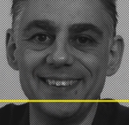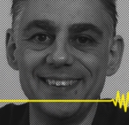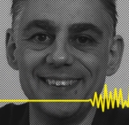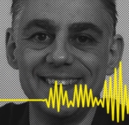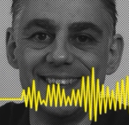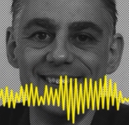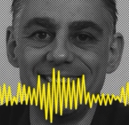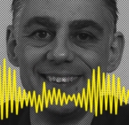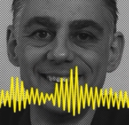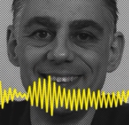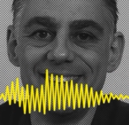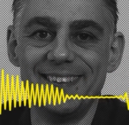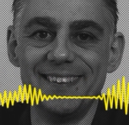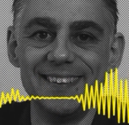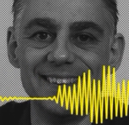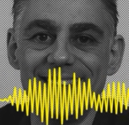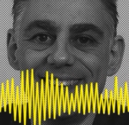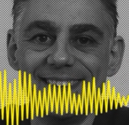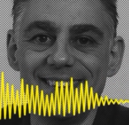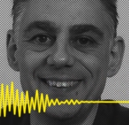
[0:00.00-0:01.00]
And they'll go,
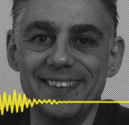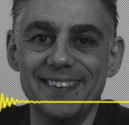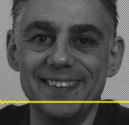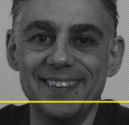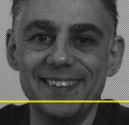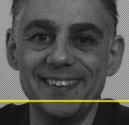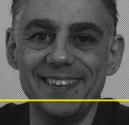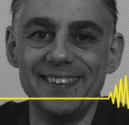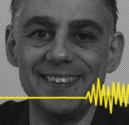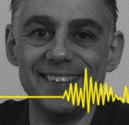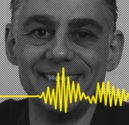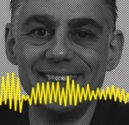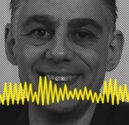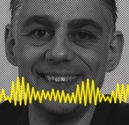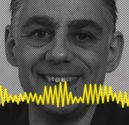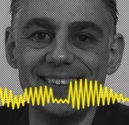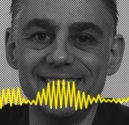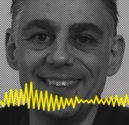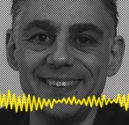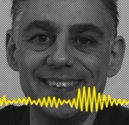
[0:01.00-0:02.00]
oh yeah. And
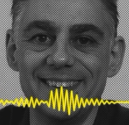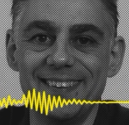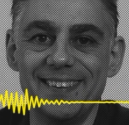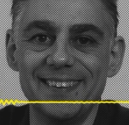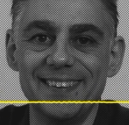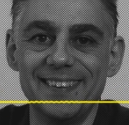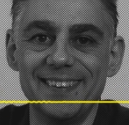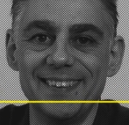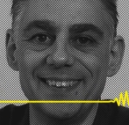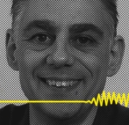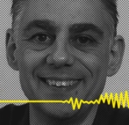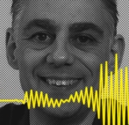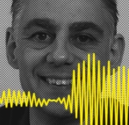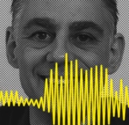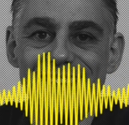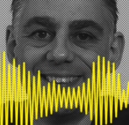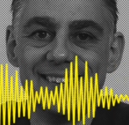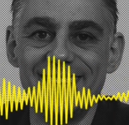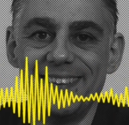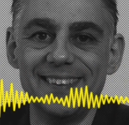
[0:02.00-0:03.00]
that's it. The
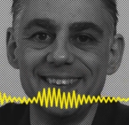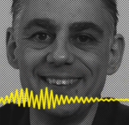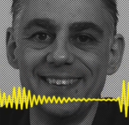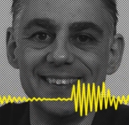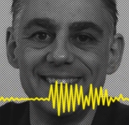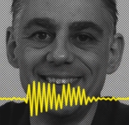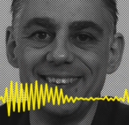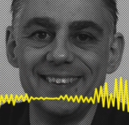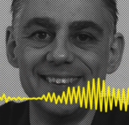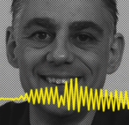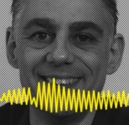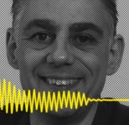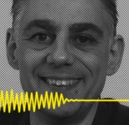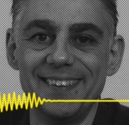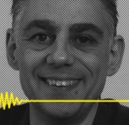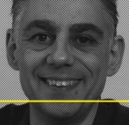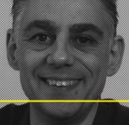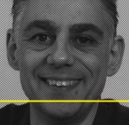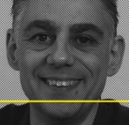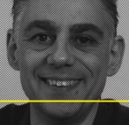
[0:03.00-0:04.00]
rule book was fine.
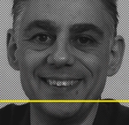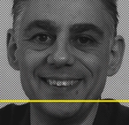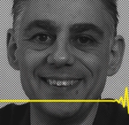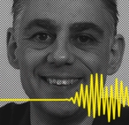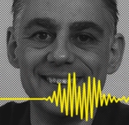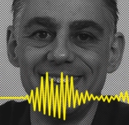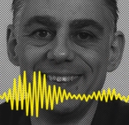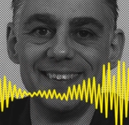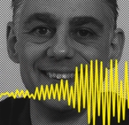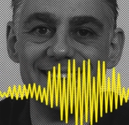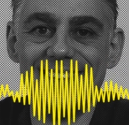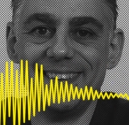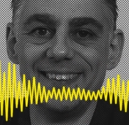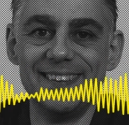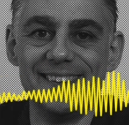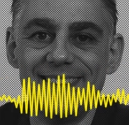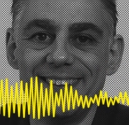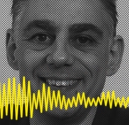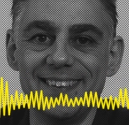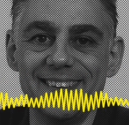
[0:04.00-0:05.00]
It was
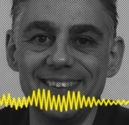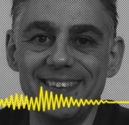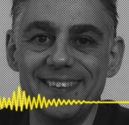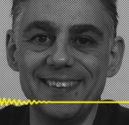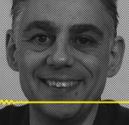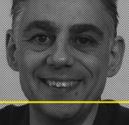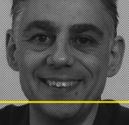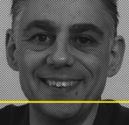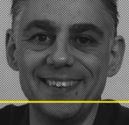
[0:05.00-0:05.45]
there.